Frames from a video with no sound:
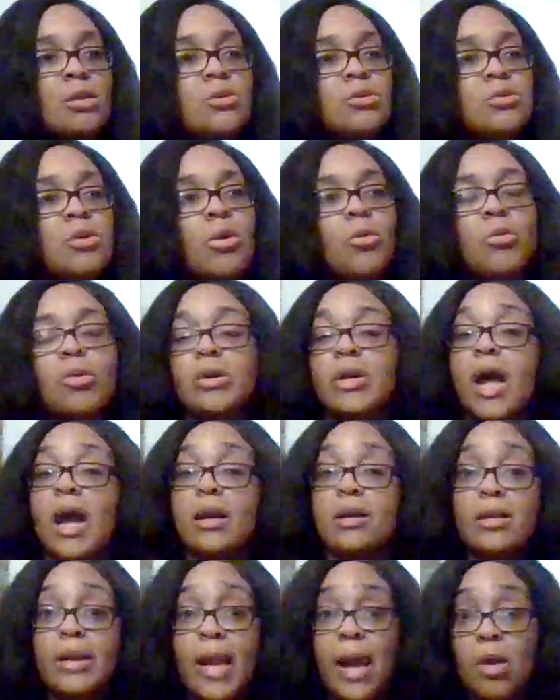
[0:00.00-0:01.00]
you know we're
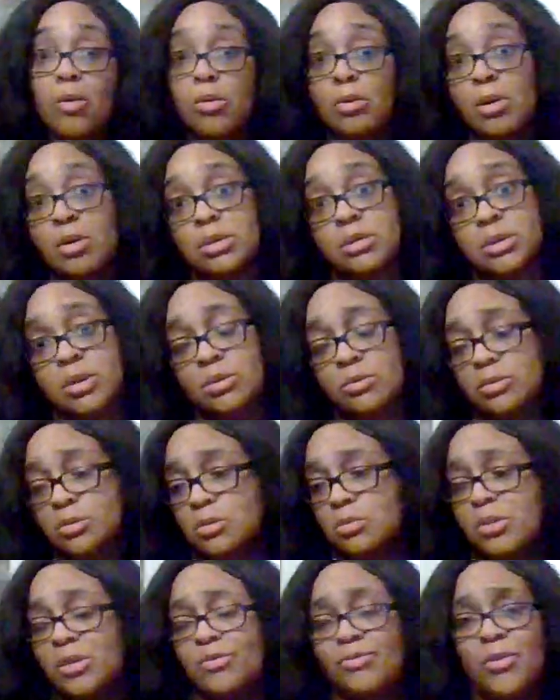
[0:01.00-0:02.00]
not allowing ourselves
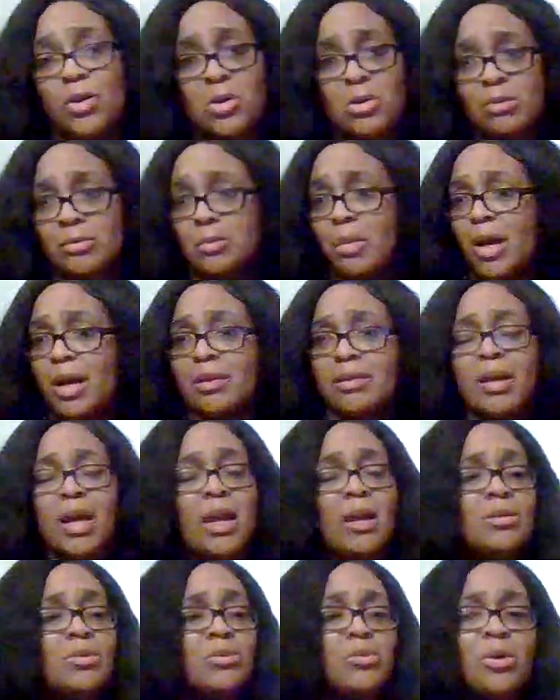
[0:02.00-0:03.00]
to be fooled by
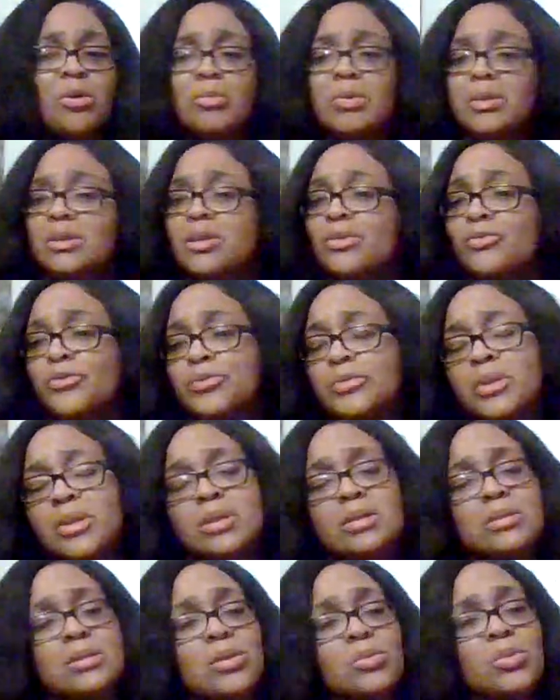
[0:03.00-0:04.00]
that you know be different
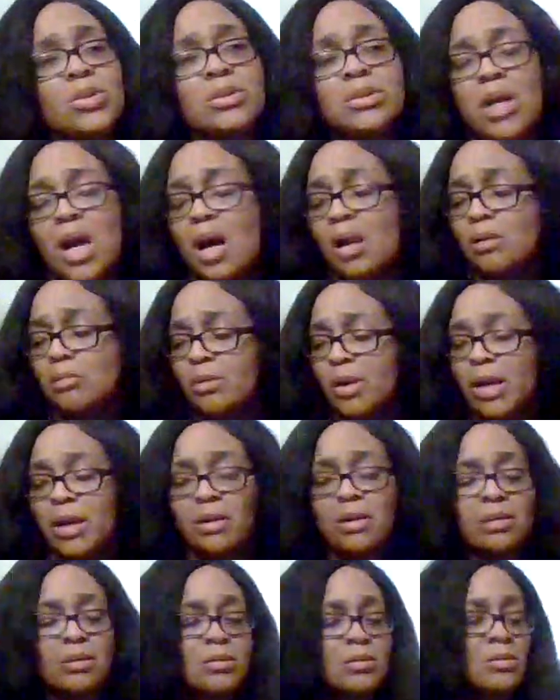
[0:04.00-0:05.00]
things that we
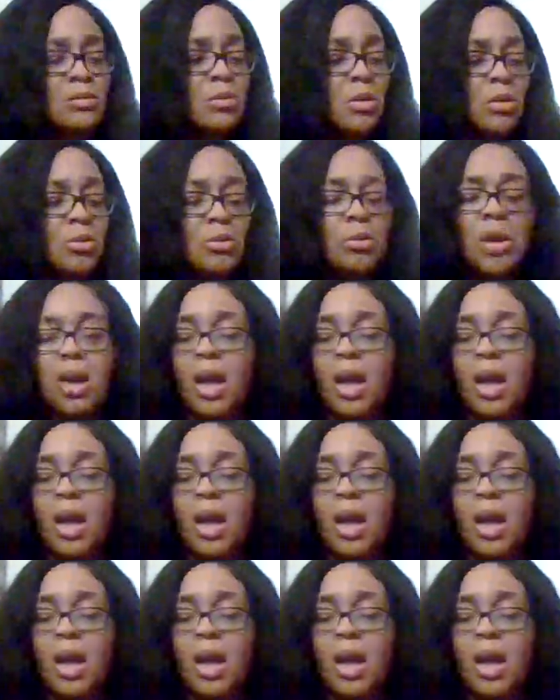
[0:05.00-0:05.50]
tolerate you know